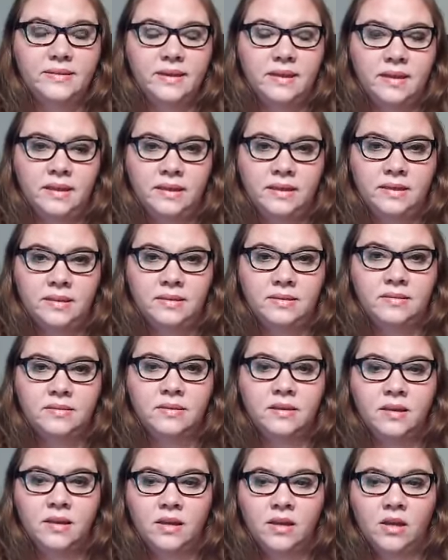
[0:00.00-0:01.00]
is
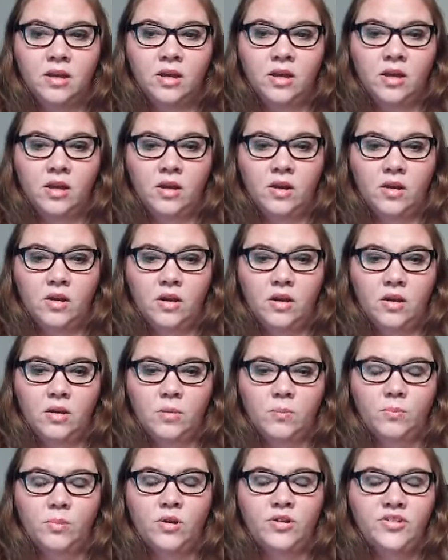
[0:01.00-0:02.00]

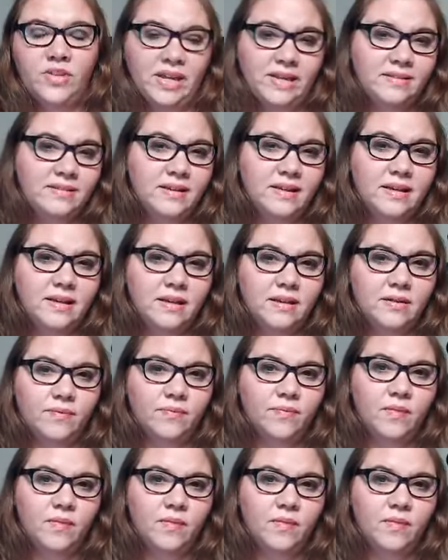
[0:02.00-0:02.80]
presenting.